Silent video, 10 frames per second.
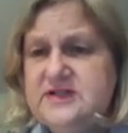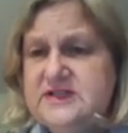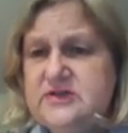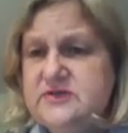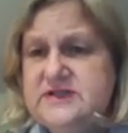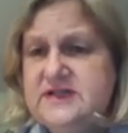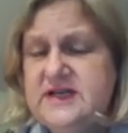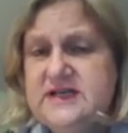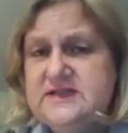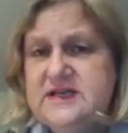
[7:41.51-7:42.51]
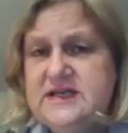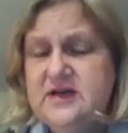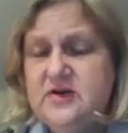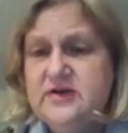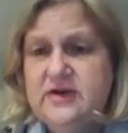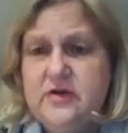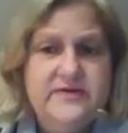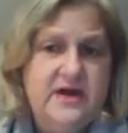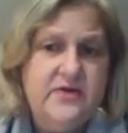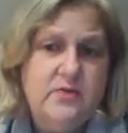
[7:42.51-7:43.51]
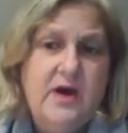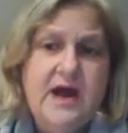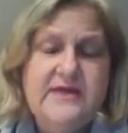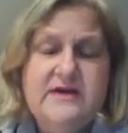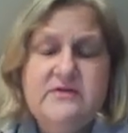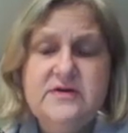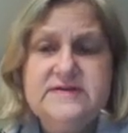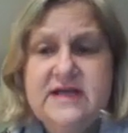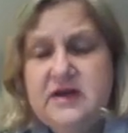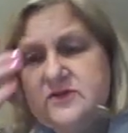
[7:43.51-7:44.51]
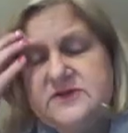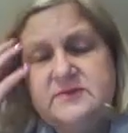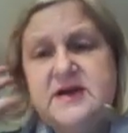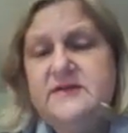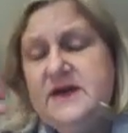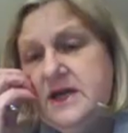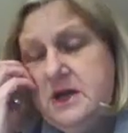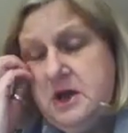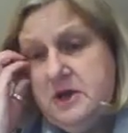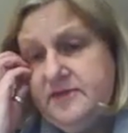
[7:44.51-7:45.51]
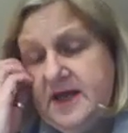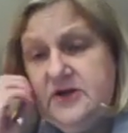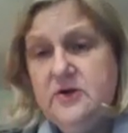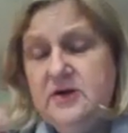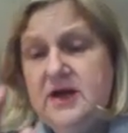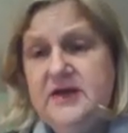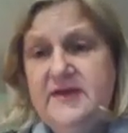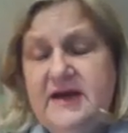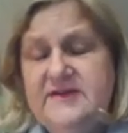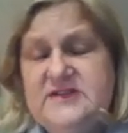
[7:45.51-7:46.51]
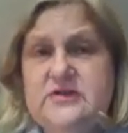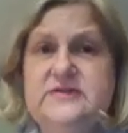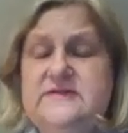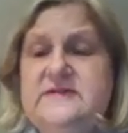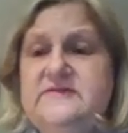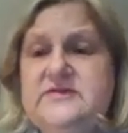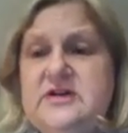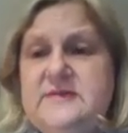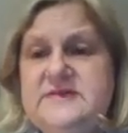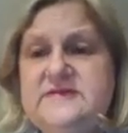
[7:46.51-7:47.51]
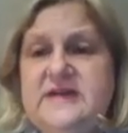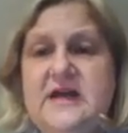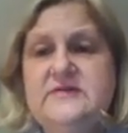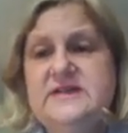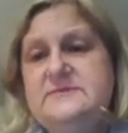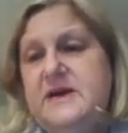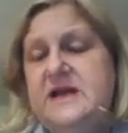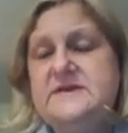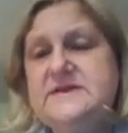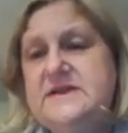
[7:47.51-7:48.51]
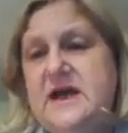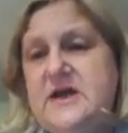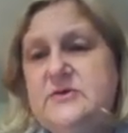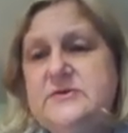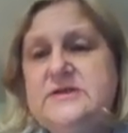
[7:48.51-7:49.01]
That's not to say it can't go the other way. There are scales where they're not like that. There's lots of different types of scales. There's balance scales.